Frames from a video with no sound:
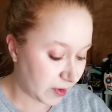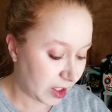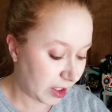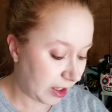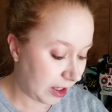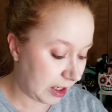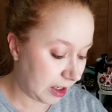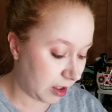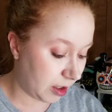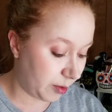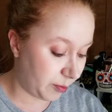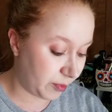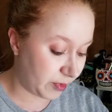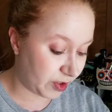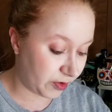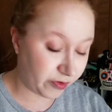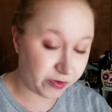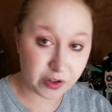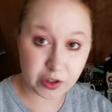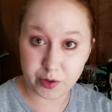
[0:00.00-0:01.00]
I'm
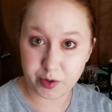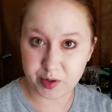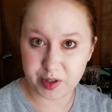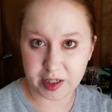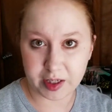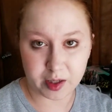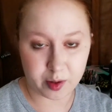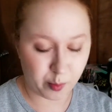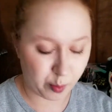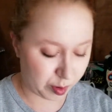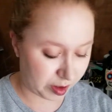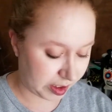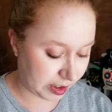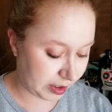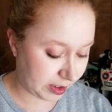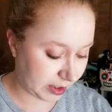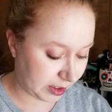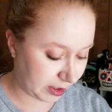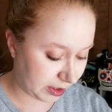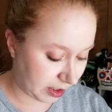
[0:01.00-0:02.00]
diffusing and
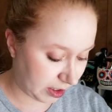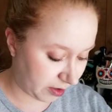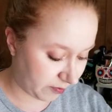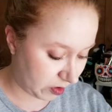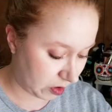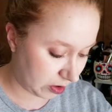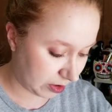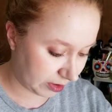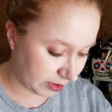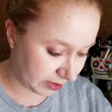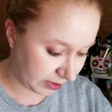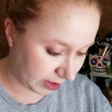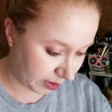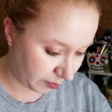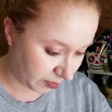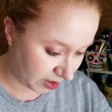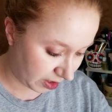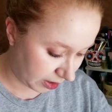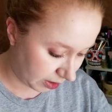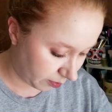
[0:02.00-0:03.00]
blending kind of all at the same
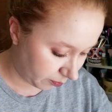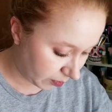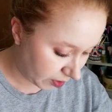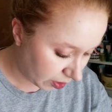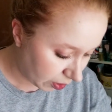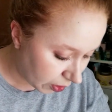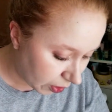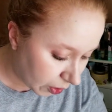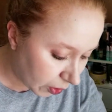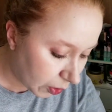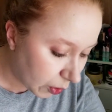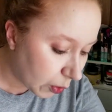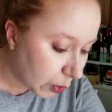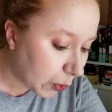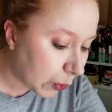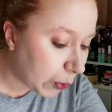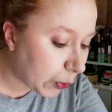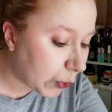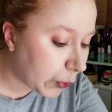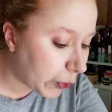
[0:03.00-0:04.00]
time.
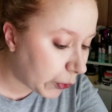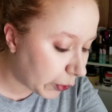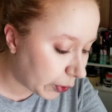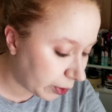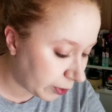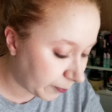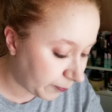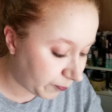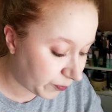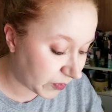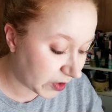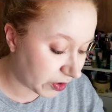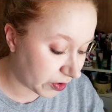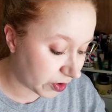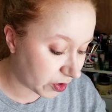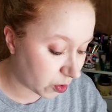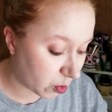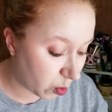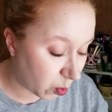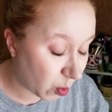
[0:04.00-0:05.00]
There's
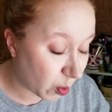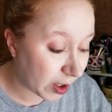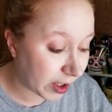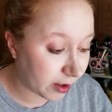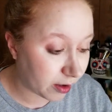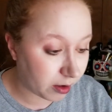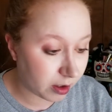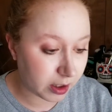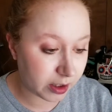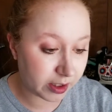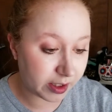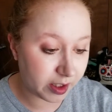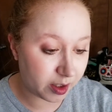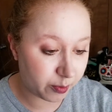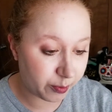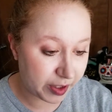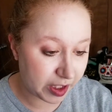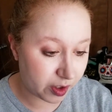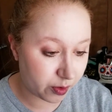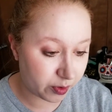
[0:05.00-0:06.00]
quite a lot of
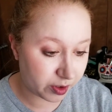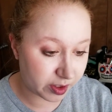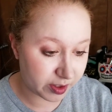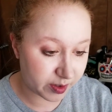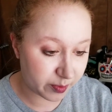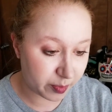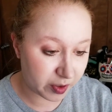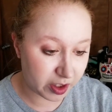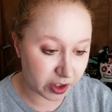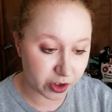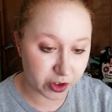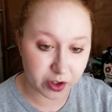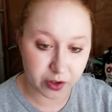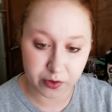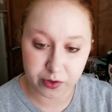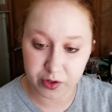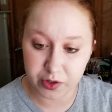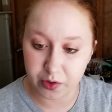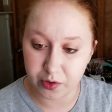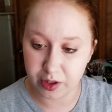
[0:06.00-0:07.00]
kickback with this blush though,
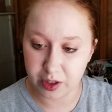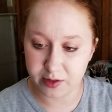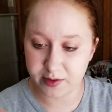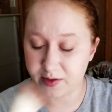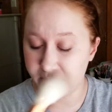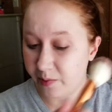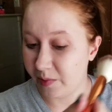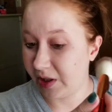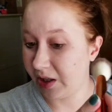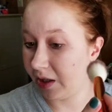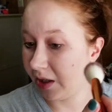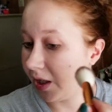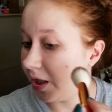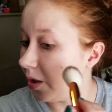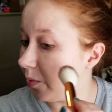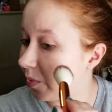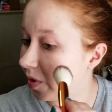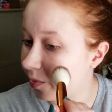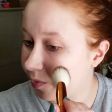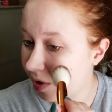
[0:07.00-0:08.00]
so that's something to
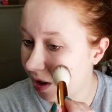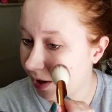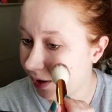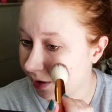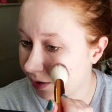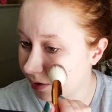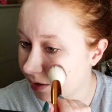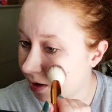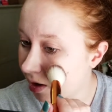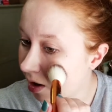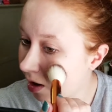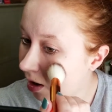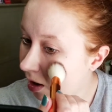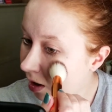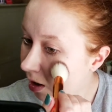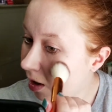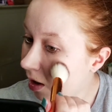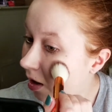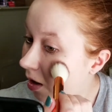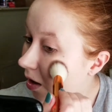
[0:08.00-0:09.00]
keep in mind.
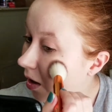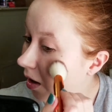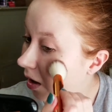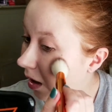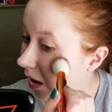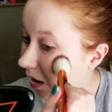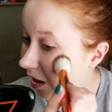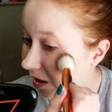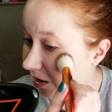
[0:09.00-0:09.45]
I